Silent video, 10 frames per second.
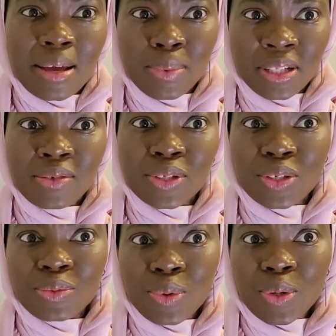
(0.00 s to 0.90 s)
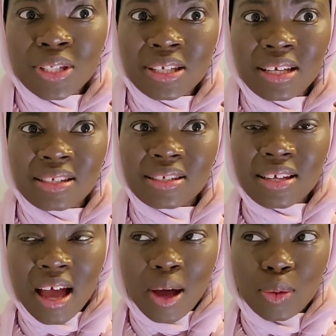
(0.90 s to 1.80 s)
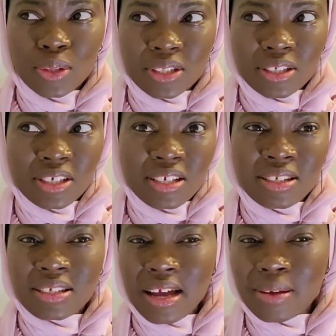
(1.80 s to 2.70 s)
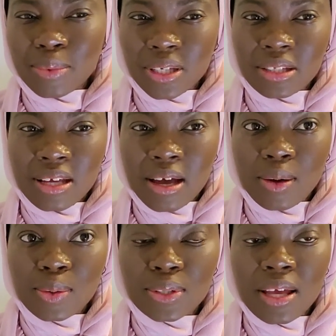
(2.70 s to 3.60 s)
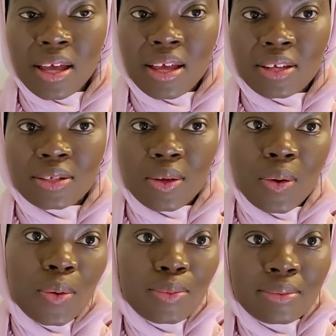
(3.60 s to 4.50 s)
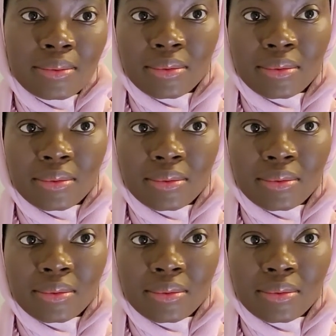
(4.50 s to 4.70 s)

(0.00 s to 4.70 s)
I believe she wrote it out, she didn't type it out. So